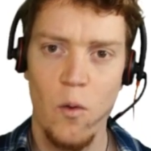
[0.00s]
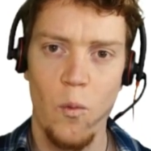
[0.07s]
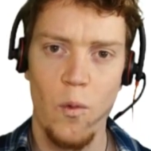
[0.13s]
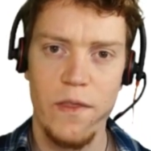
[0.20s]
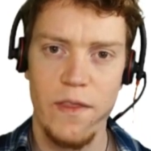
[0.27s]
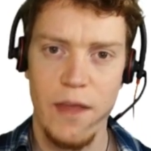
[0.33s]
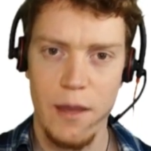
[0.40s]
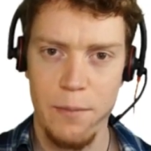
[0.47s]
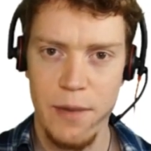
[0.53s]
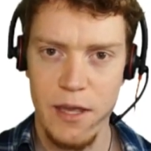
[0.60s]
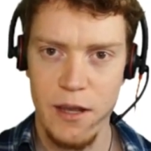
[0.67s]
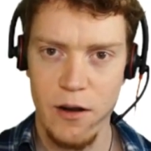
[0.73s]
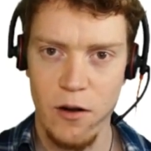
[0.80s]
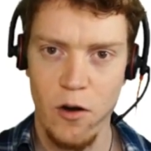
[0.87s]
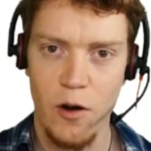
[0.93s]
when they
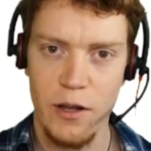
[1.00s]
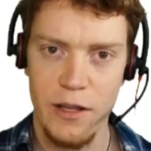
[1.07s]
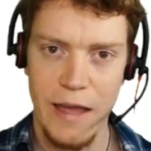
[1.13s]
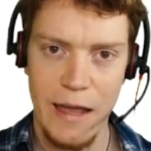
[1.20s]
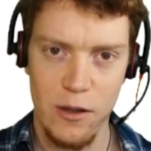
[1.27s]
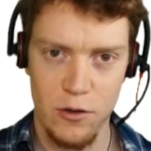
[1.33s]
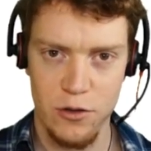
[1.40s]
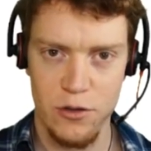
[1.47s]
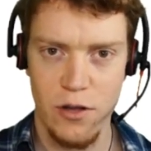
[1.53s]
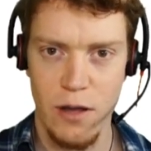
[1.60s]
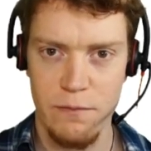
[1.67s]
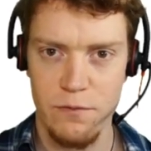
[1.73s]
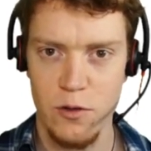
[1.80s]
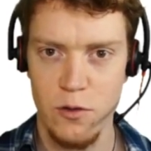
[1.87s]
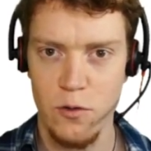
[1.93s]
appear on a calendar
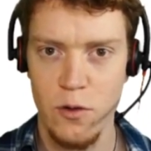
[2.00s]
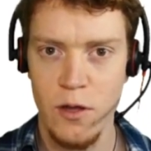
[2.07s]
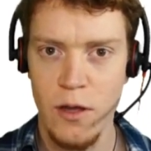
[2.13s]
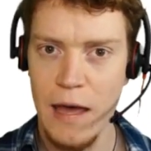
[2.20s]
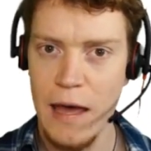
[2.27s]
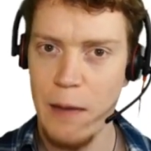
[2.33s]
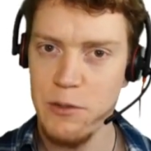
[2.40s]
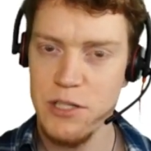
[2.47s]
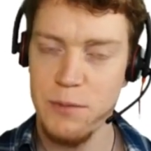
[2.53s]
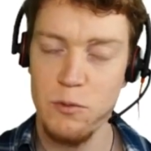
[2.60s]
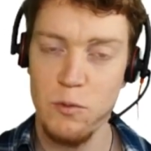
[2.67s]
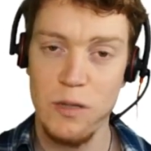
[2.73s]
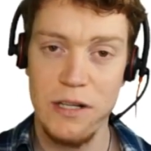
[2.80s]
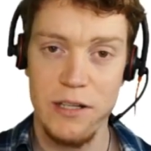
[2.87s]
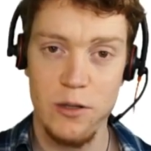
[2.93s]
type view, which can be
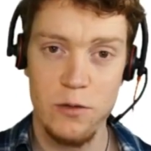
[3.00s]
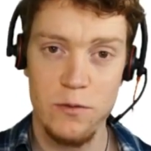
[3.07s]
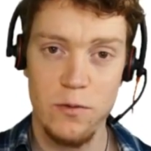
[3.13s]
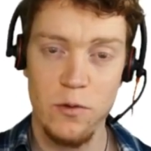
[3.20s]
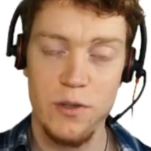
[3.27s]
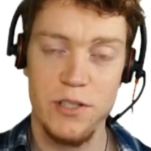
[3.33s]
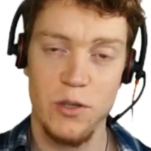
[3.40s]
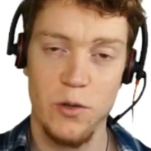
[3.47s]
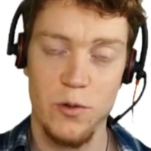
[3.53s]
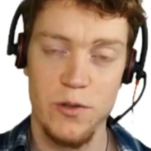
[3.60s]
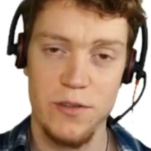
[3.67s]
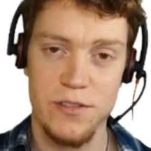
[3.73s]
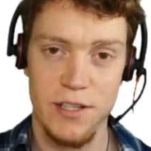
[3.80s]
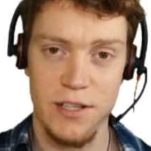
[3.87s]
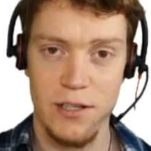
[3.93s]
really useful because you can
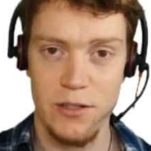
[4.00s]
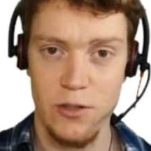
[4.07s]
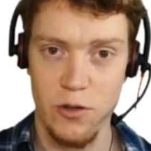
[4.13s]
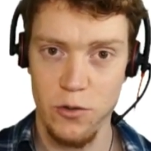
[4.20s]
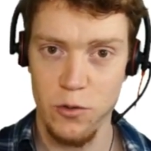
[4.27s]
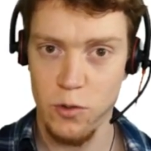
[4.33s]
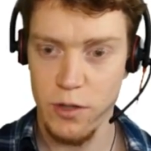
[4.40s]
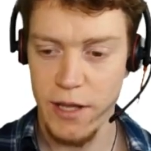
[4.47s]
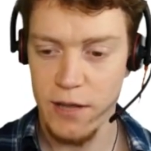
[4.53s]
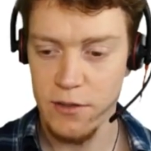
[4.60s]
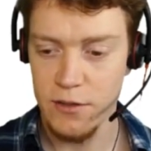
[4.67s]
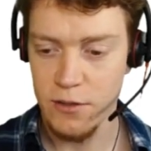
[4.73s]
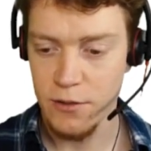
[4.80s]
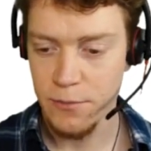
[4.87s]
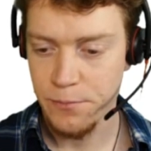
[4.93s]
also sync it to your Google
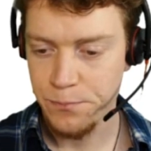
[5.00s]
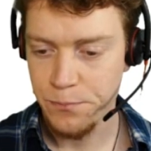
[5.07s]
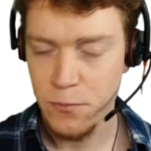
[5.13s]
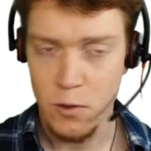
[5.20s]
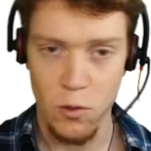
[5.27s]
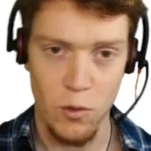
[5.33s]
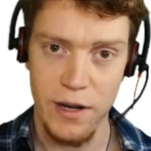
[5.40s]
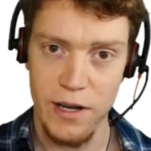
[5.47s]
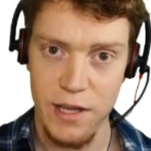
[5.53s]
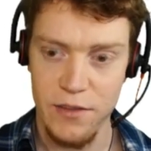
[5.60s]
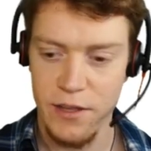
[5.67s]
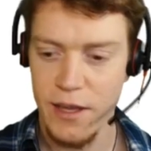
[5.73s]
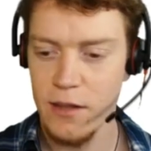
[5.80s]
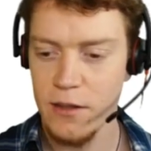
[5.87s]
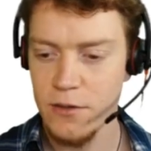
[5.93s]
Calendar or any
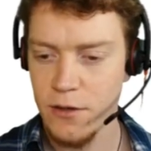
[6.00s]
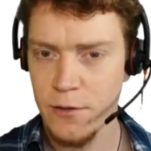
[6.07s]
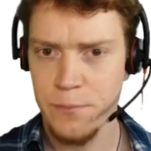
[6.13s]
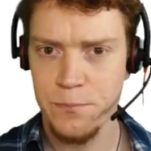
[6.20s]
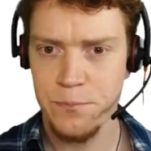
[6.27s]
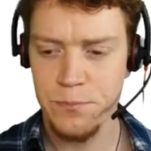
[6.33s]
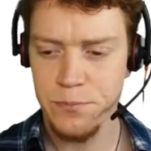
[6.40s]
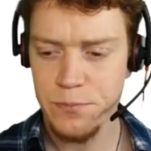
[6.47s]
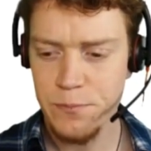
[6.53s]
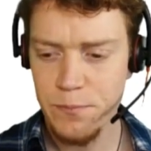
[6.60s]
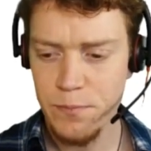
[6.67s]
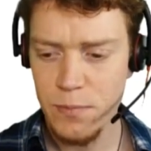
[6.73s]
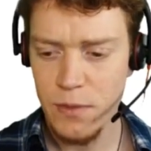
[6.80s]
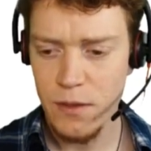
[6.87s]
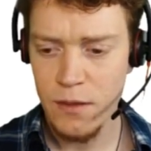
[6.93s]
other calendar.
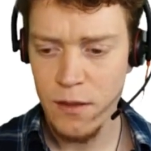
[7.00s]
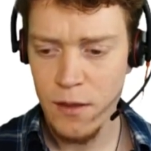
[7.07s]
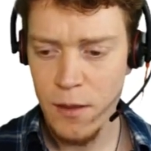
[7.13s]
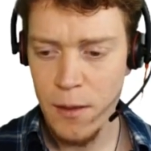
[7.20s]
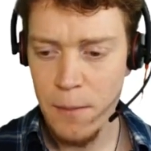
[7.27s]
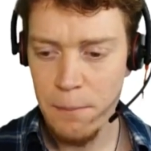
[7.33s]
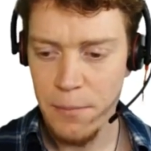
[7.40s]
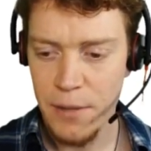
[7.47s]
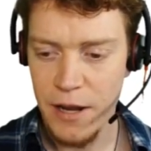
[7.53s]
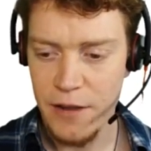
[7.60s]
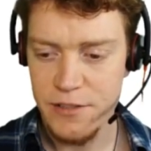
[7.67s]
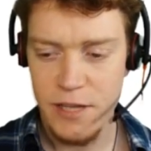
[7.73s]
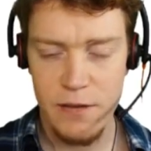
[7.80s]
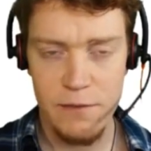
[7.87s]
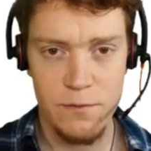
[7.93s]
But
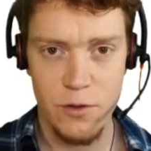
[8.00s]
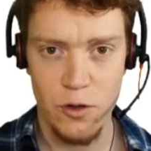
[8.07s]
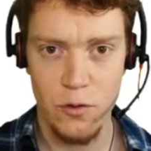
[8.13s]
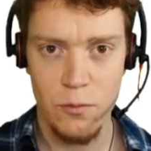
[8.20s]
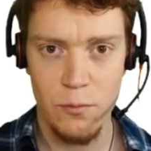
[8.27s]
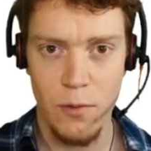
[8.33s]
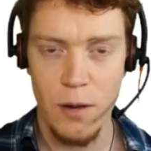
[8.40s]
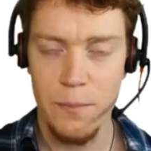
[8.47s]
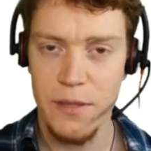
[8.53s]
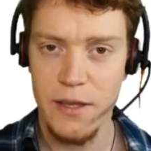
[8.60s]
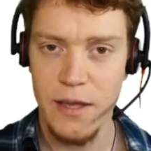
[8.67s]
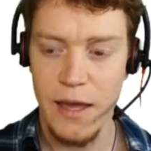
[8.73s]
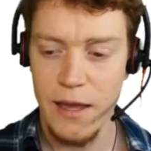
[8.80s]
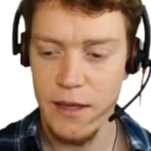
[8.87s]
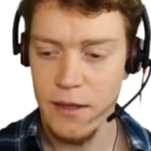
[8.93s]
our second view might
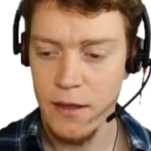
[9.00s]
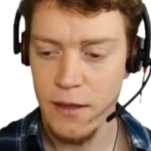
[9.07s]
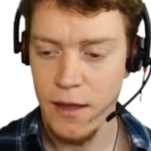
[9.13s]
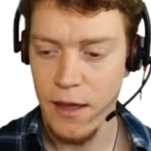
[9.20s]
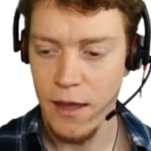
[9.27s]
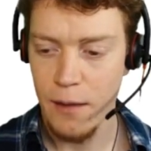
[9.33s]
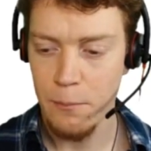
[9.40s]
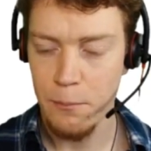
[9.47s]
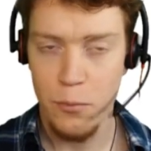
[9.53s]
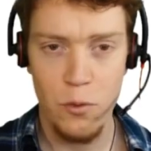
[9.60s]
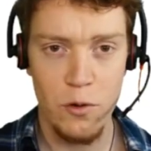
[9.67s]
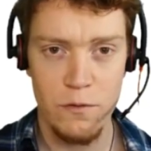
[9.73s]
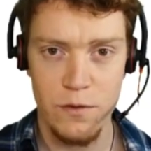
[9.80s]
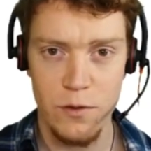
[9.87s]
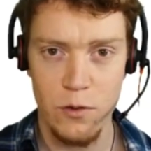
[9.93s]
be a
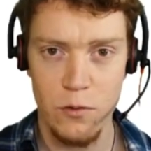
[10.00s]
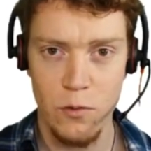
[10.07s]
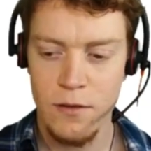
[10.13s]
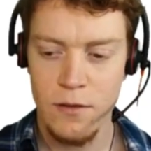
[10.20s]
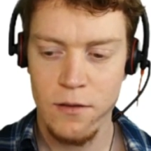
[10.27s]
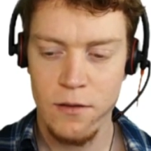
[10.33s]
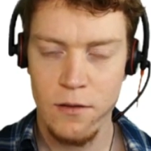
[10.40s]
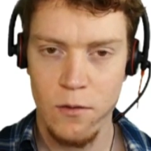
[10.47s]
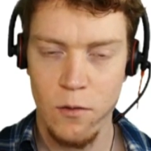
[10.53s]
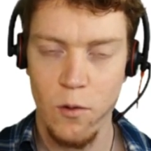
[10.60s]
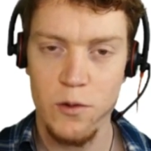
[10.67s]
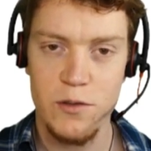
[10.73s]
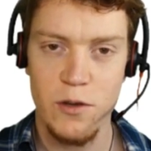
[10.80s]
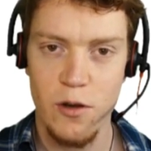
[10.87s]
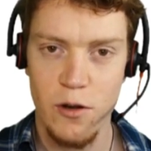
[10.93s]
board view,
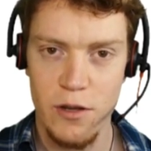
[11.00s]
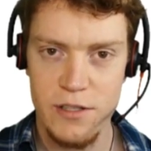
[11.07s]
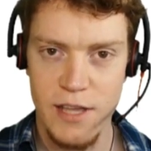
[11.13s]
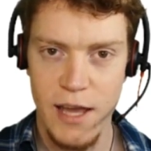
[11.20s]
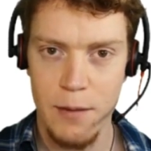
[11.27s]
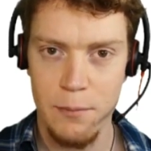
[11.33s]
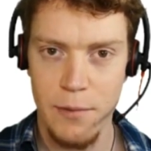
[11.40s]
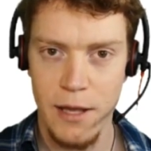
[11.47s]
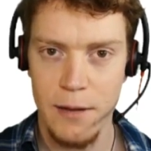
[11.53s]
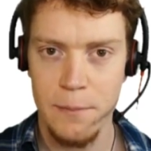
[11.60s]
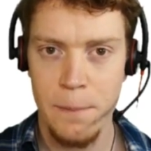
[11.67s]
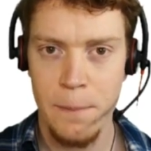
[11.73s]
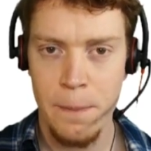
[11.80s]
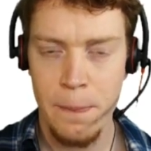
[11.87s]
also known as Kanban.